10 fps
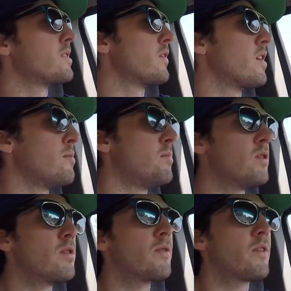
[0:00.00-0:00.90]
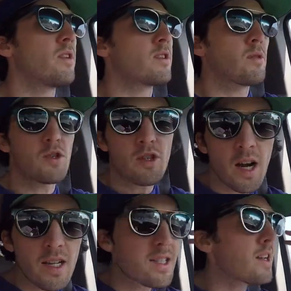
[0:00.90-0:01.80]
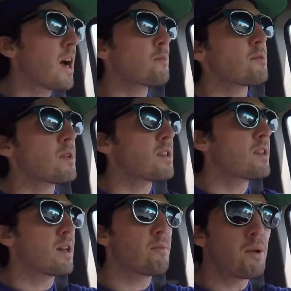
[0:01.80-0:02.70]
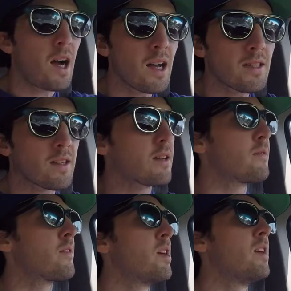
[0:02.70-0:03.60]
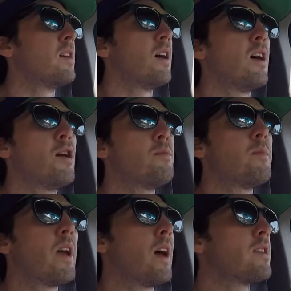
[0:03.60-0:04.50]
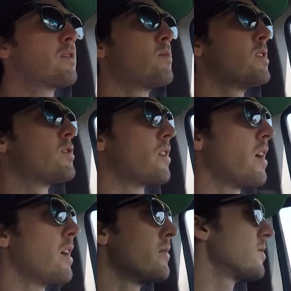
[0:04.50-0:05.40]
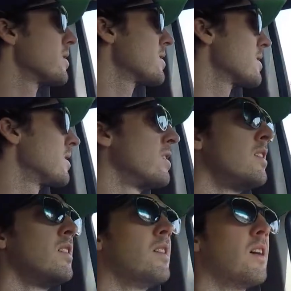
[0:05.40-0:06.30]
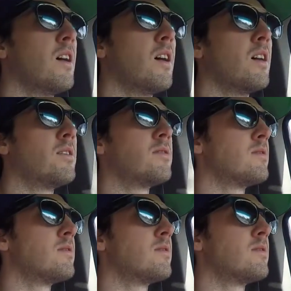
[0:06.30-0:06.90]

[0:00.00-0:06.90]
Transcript: It's very beautiful. So we're trying to stay optimistic and positive um, as we drive this uh,